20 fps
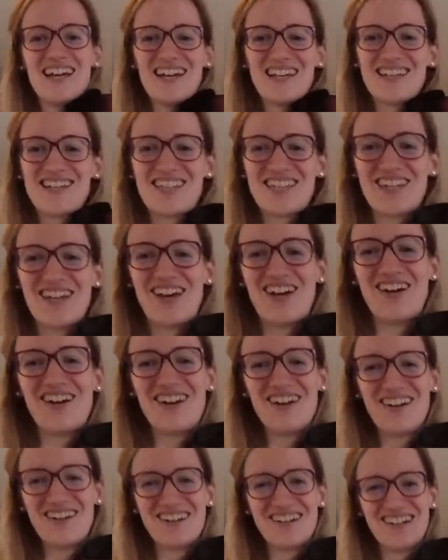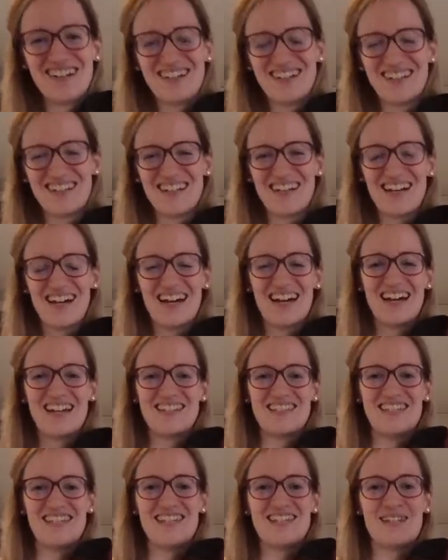So I
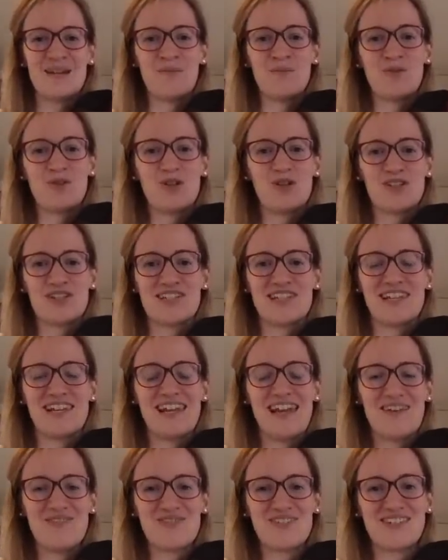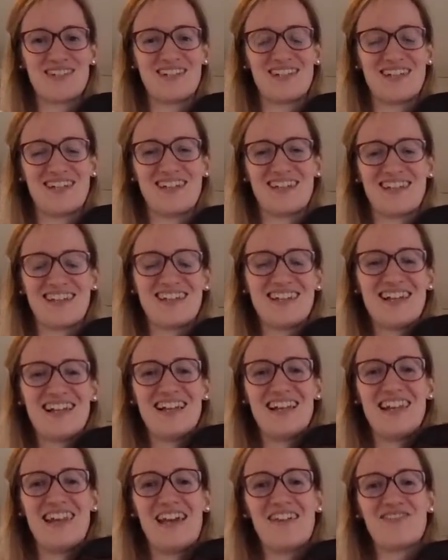see some dogs left the
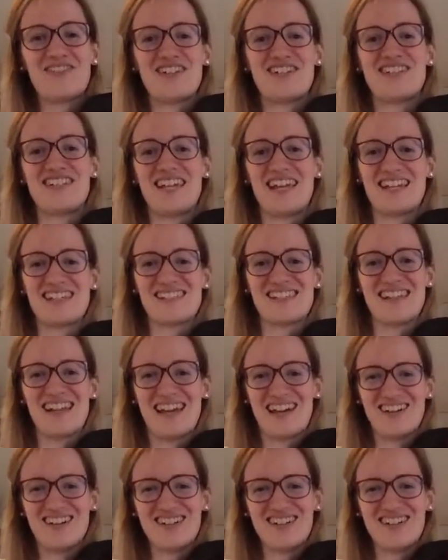left the chat now.